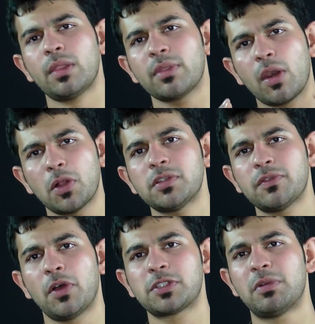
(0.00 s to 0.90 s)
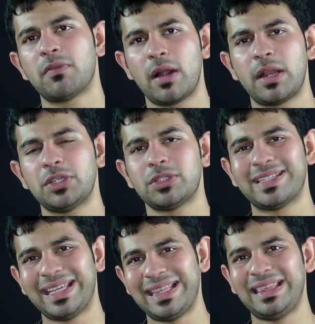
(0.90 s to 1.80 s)
there are lots of awesome advantages
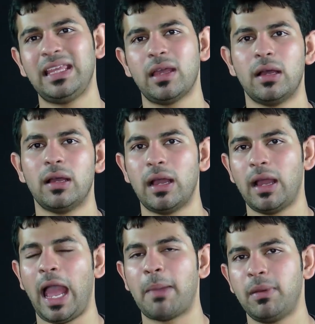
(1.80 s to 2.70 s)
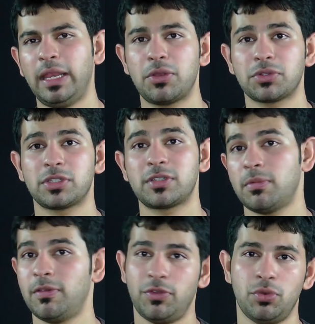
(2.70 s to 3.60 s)
in the Apple
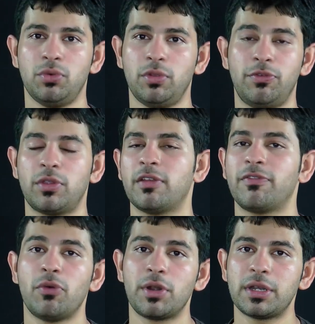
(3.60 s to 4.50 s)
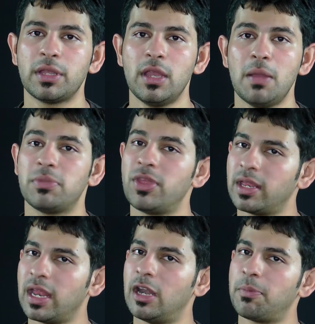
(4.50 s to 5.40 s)
ecosystem if you can afford it. But then
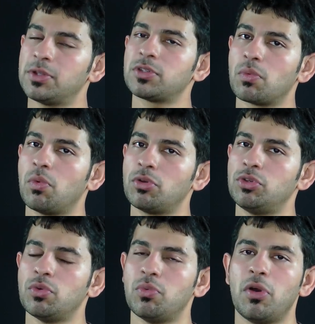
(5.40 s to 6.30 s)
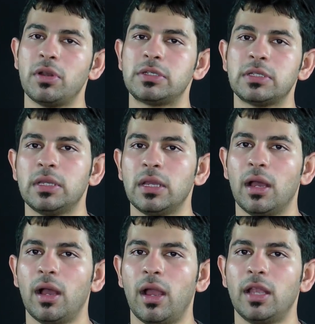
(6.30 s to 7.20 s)
again, it depends on what you want.
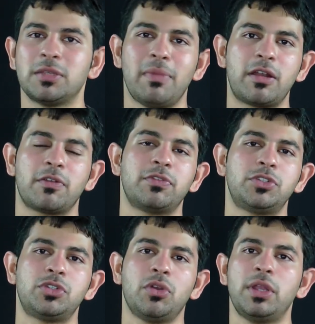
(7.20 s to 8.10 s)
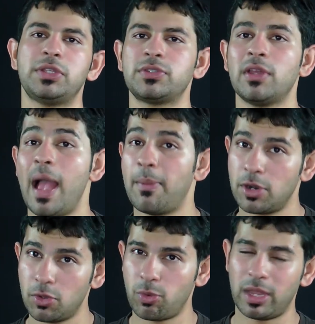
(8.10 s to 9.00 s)
It's a matter of choice. I'm
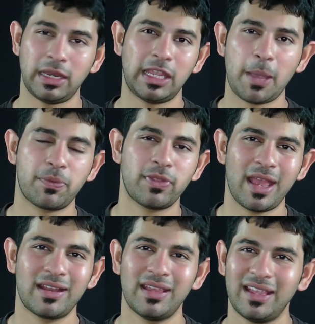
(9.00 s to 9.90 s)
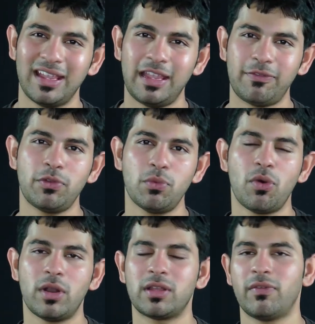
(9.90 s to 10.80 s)
going to do a quick recap of that. If you
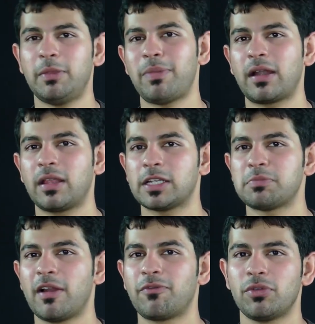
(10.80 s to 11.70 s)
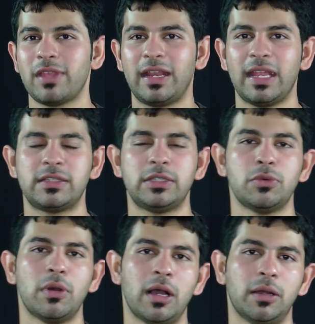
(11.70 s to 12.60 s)
want a very practical smartphone that gets you